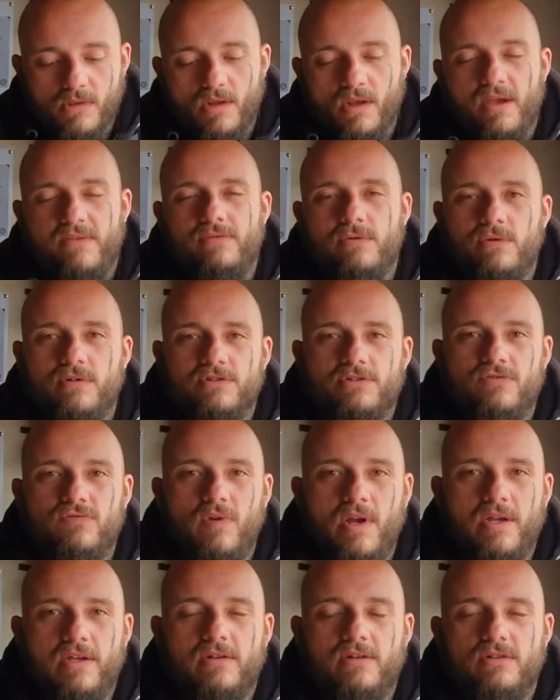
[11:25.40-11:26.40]
Everyone should
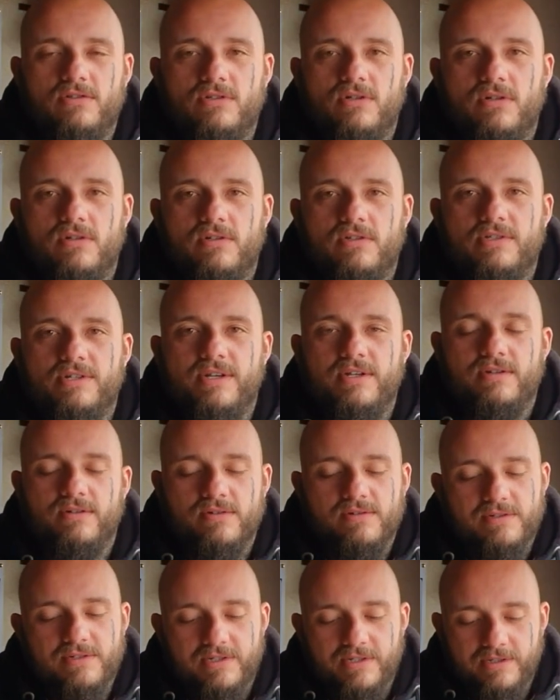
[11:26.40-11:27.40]
recognise a Honda
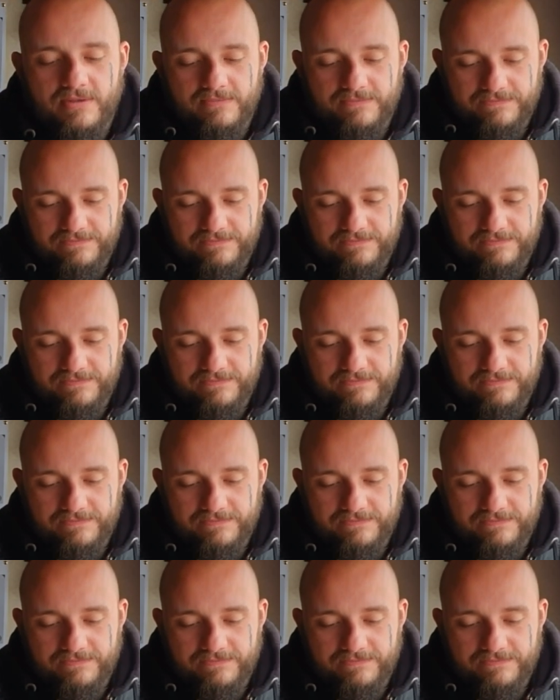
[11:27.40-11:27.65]
C90.